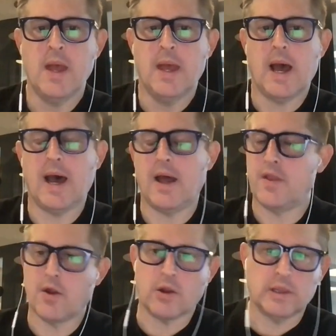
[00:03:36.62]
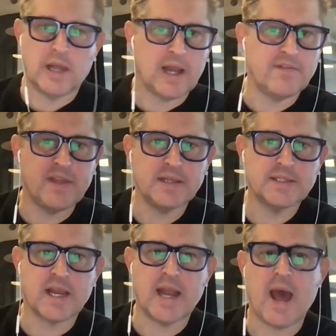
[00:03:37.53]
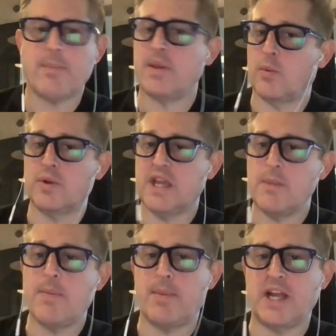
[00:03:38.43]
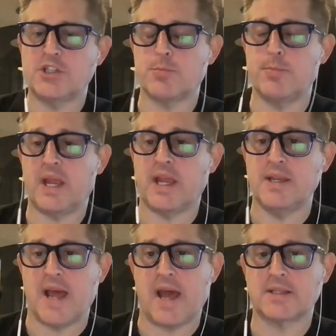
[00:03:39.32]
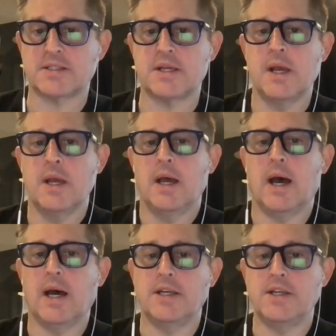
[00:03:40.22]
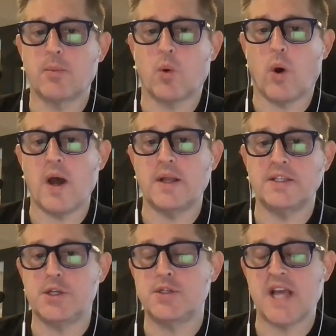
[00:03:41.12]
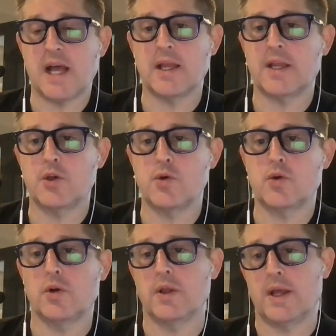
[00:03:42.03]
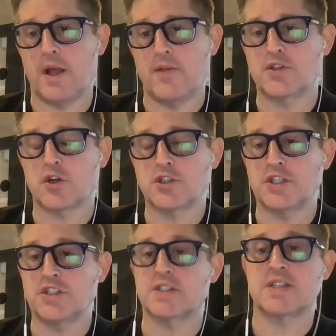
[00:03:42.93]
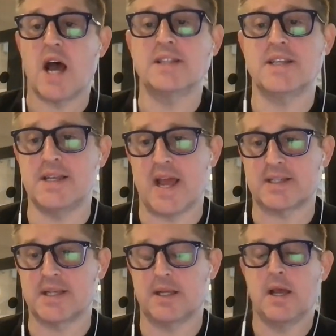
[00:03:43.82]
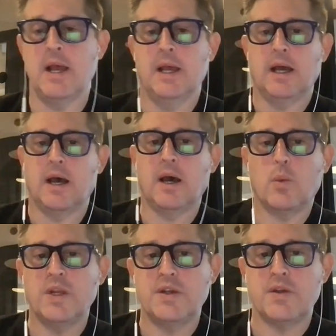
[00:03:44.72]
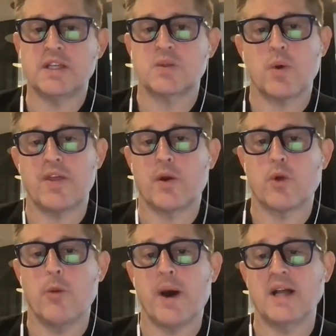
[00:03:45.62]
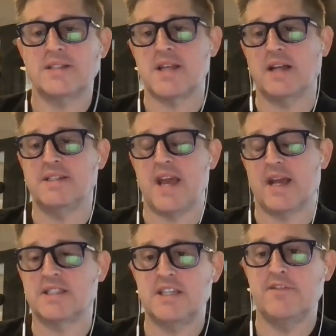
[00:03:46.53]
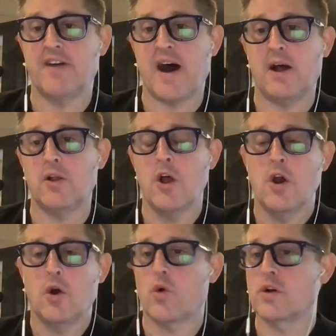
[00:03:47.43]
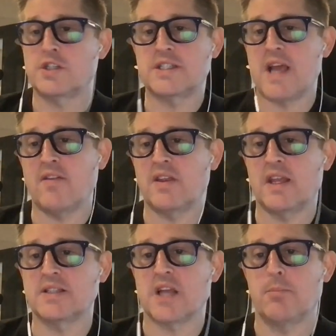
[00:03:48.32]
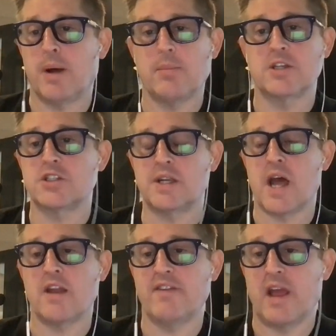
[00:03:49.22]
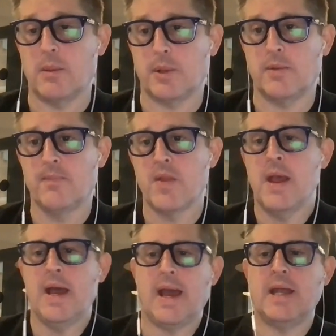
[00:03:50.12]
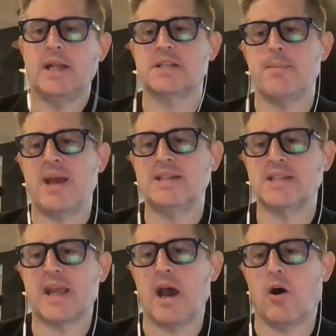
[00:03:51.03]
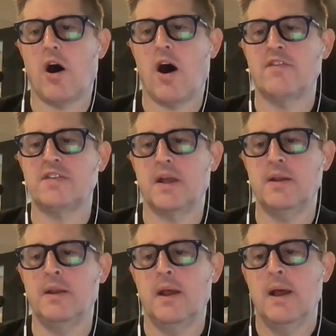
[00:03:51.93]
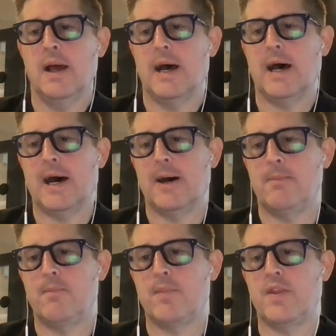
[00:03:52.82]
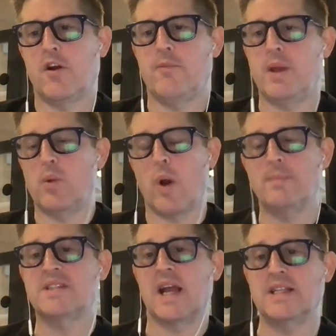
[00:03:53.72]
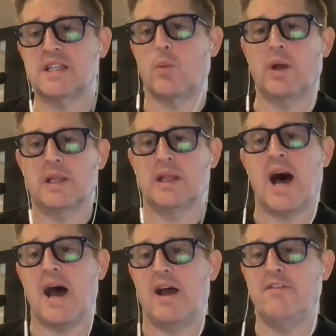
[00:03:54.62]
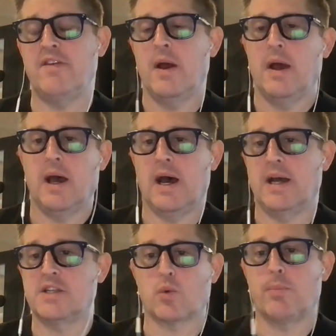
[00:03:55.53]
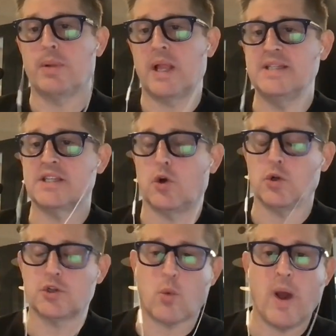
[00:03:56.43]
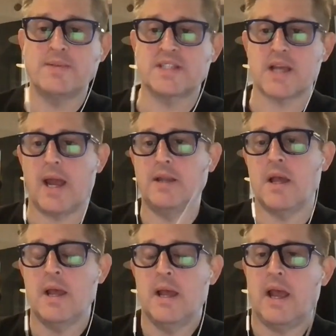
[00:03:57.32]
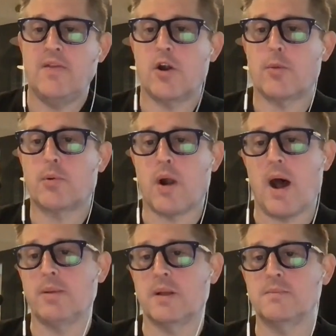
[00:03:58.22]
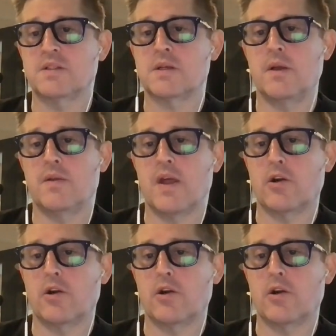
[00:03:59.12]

There are a lot of things that can happen that would keep a page from being indexed. Number one is you telling Google and other search engines not to index it. We do this with a robots.txt file, or just having things unpublished and not available. And it's amazing how often there have been websites that went live to replace an older website, and there are problems that are